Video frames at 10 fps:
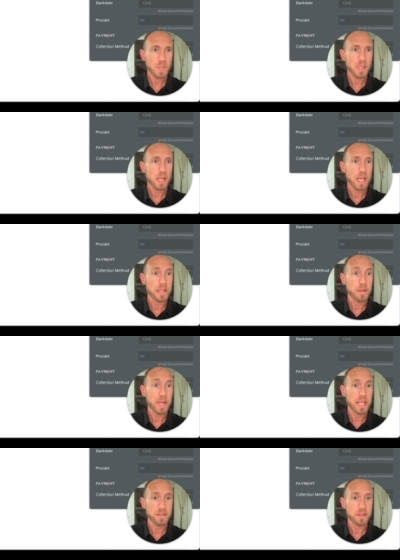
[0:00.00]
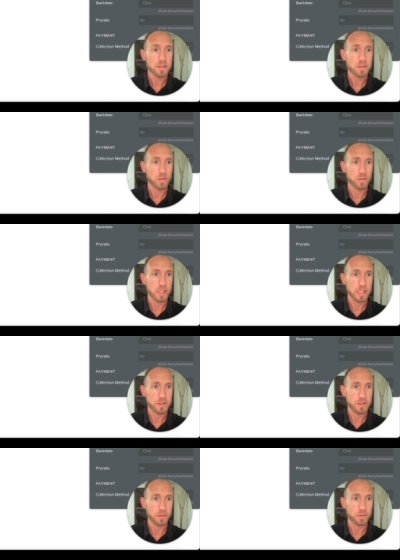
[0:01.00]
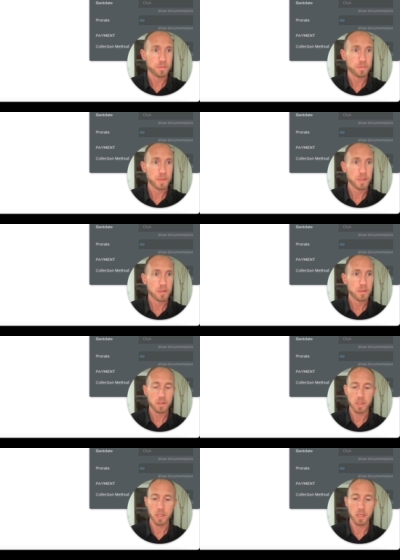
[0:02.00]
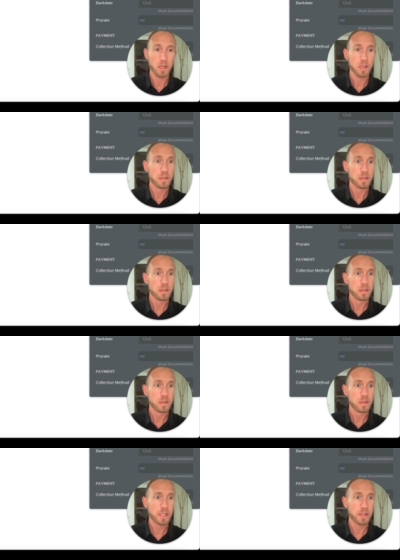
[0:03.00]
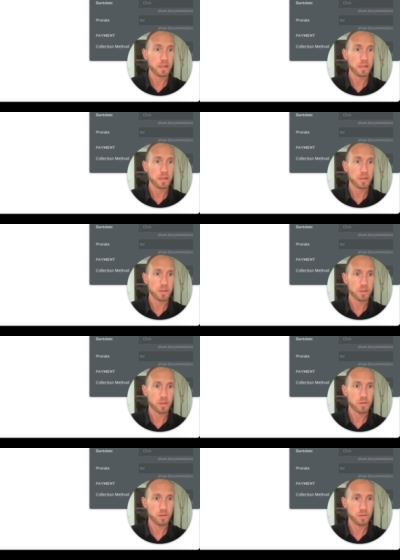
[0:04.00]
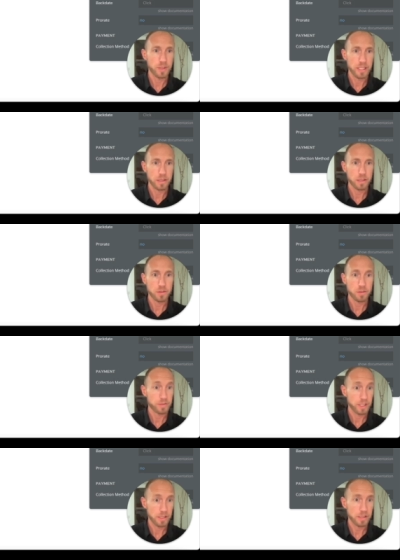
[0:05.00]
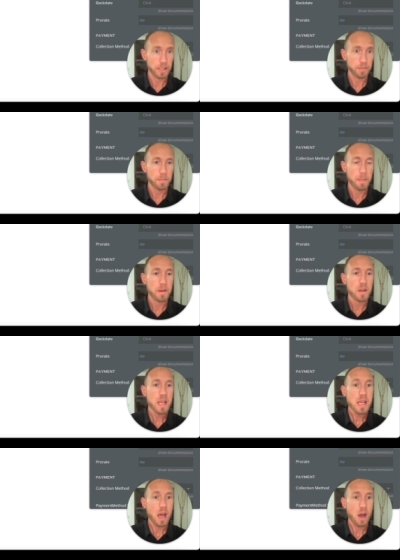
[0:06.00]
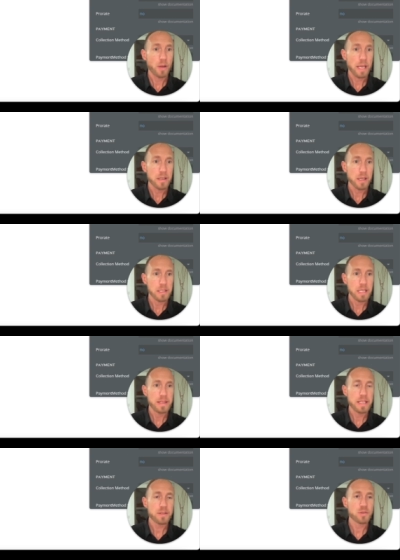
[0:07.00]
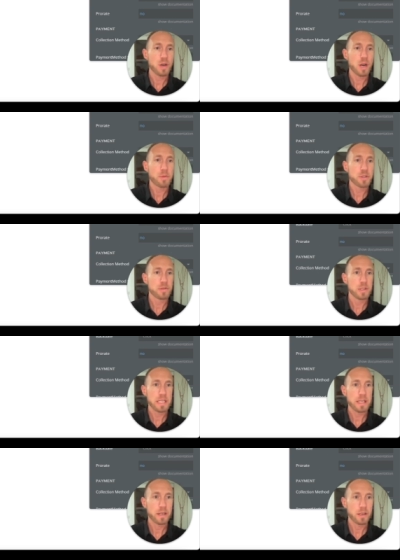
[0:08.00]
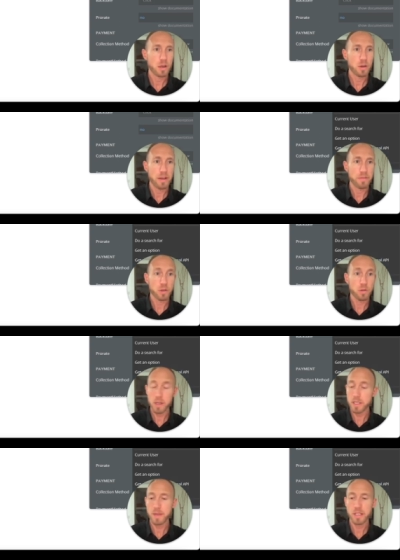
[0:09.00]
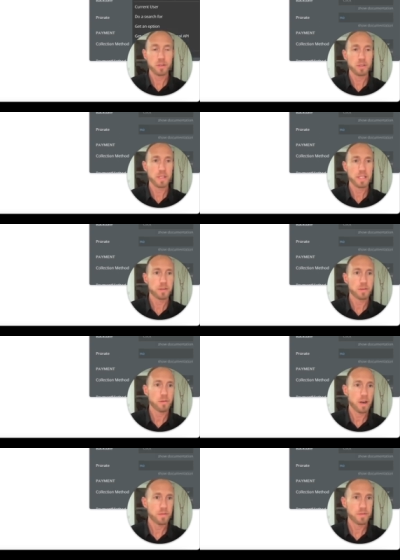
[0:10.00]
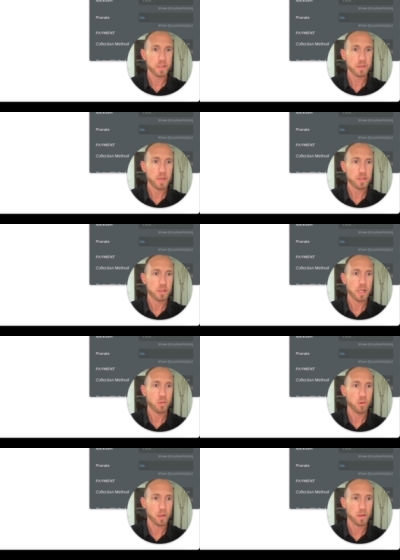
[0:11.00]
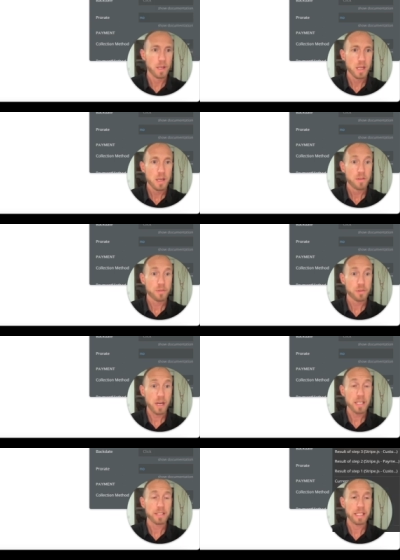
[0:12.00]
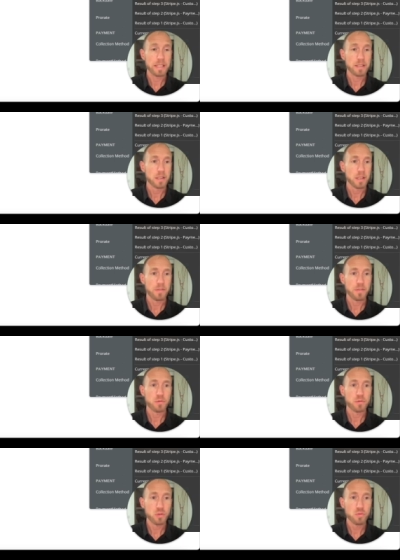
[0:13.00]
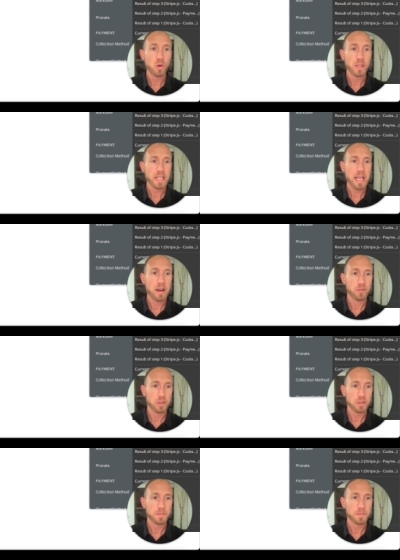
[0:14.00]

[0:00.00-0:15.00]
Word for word: and then paste this over into uh, here, just to control V, control V, yep. Okay, and then this is your opportunity here. Oh yeah, for quantity, make sure this is required field, make sure you hit one. For trial date, if you do want to have one,